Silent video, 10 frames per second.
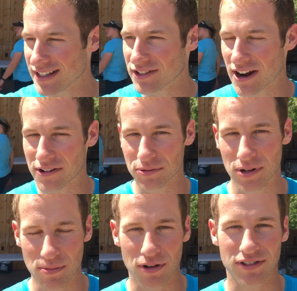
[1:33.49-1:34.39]
in
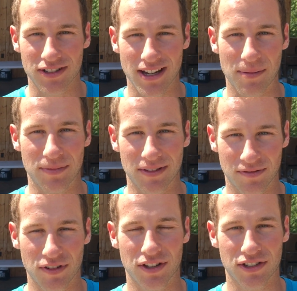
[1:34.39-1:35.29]
Craftsbury most of the time
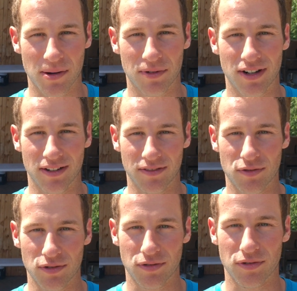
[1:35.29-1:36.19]
for the summer and
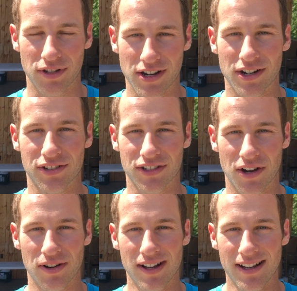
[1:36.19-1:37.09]
through the year.
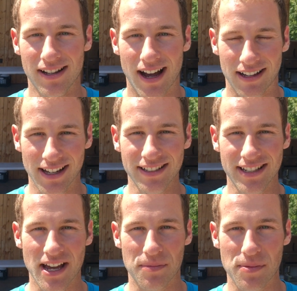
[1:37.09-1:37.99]
So. I'd like to
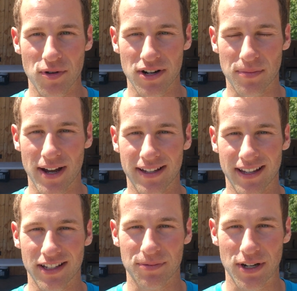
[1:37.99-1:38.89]
get a bit more into
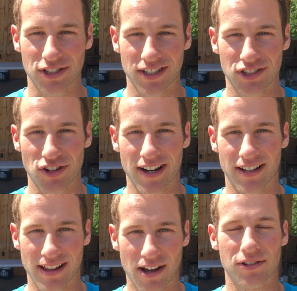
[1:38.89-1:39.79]
biking, especially as training
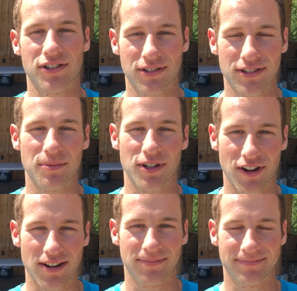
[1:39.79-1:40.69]
allows. That'd be great.